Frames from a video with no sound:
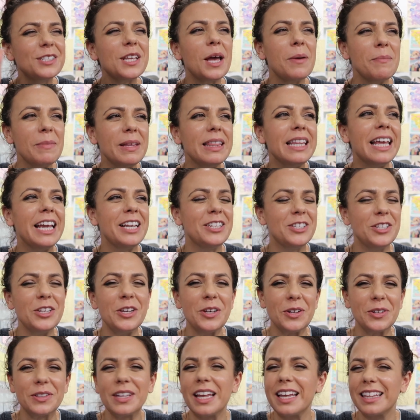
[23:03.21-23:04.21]
I mean, they
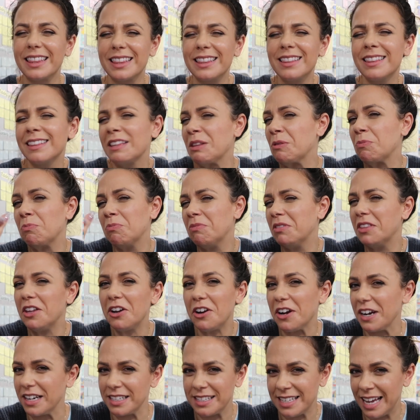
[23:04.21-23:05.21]
do, like
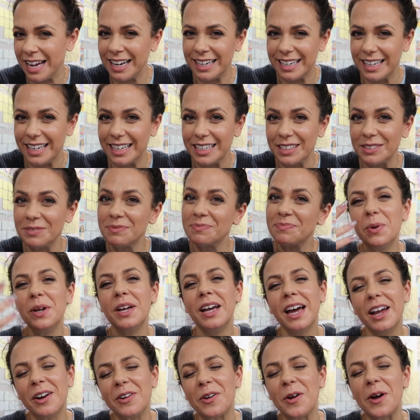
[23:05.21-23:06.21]
they're excited,
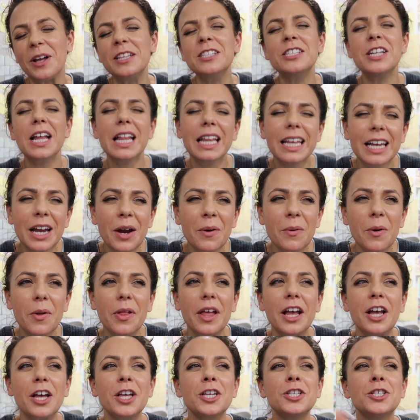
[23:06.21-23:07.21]
but I don't know. It's not like I wrote
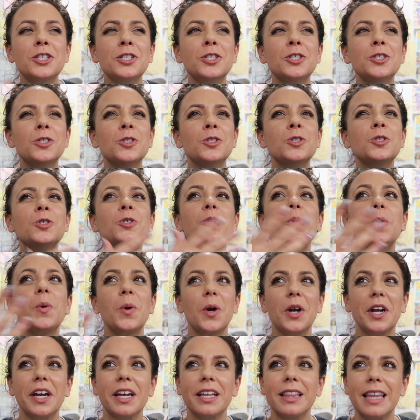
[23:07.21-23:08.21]
like a
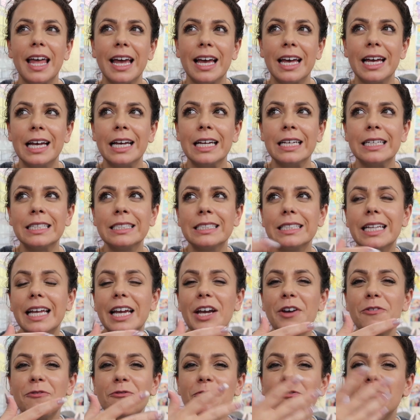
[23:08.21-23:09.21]
story, like a,
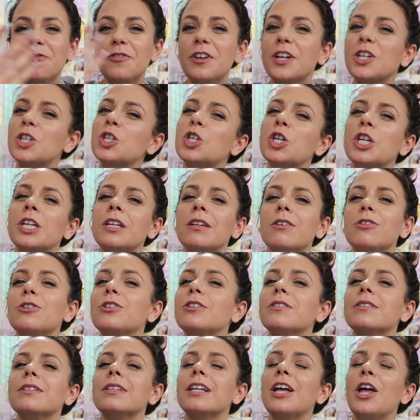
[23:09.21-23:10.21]
like a
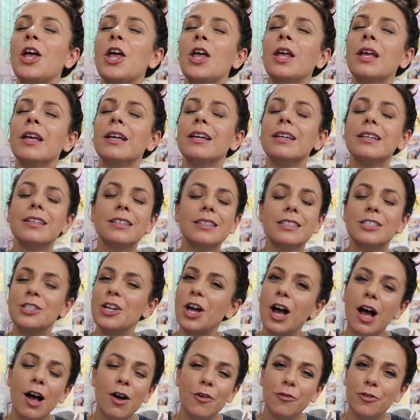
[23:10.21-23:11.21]
fictional
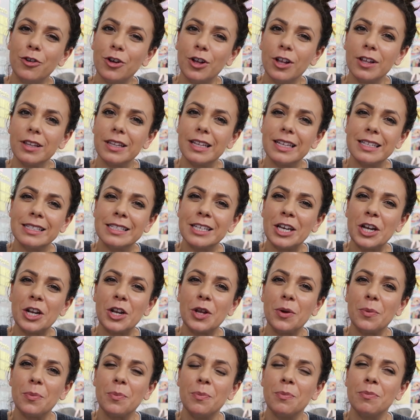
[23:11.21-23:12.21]
novel that's
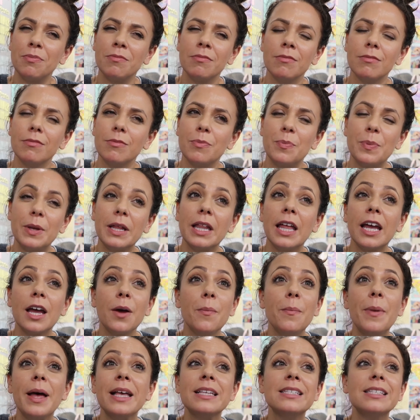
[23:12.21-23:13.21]
gonna be like a
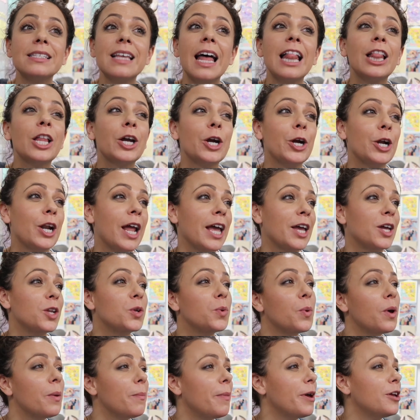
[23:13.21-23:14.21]
bestseller and I could
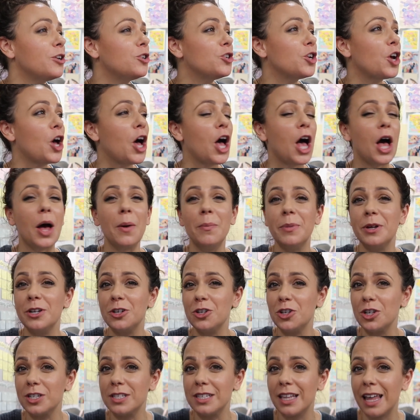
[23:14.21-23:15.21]
quit my job and
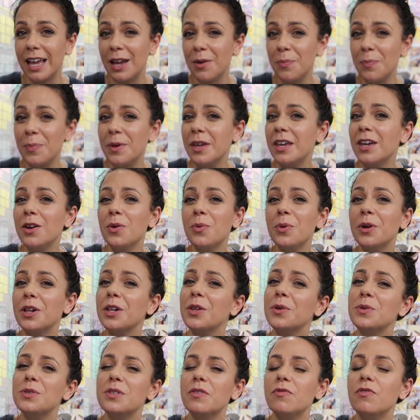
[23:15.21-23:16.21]
just like be a
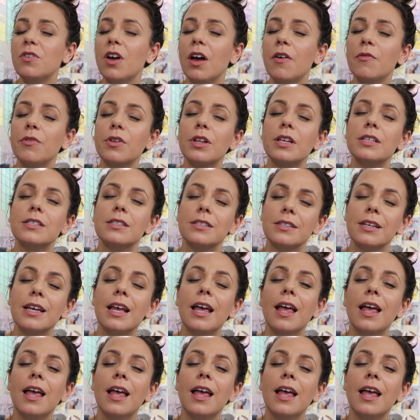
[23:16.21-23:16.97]
reclusive novelist.